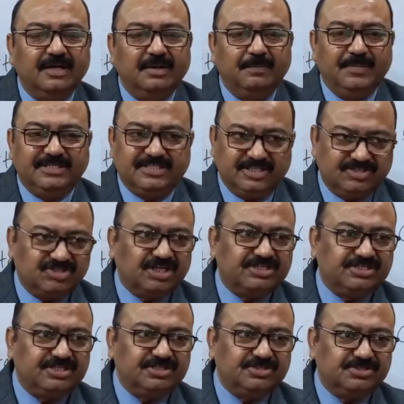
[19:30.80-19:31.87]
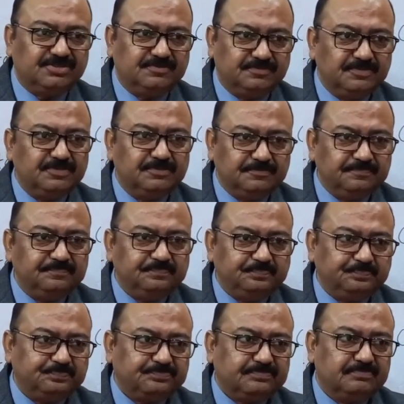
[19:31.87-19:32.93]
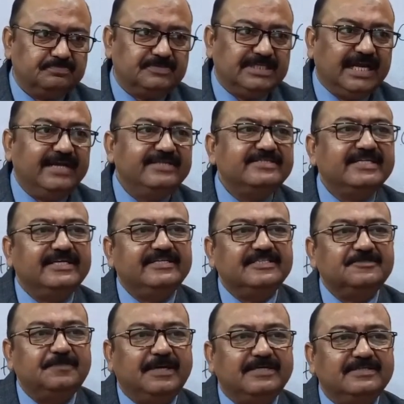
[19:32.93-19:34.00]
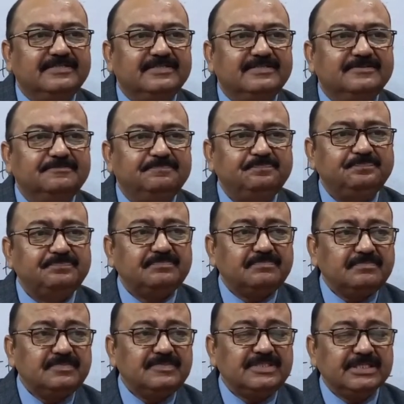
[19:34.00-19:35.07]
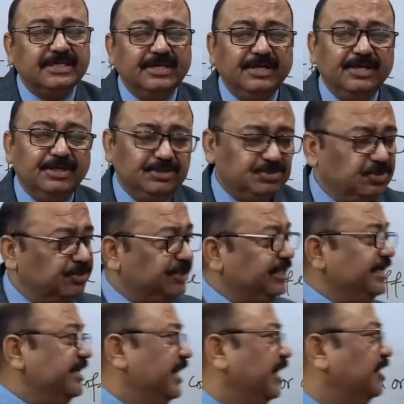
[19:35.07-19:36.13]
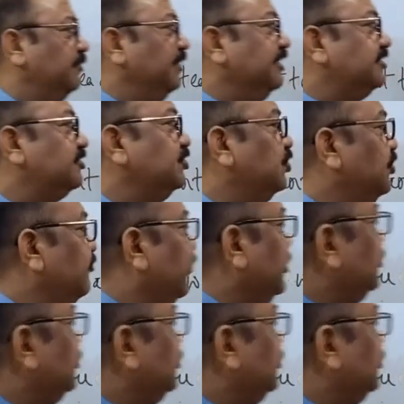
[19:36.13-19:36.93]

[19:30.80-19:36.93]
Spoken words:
structures and sentence patterns. So key elements, if I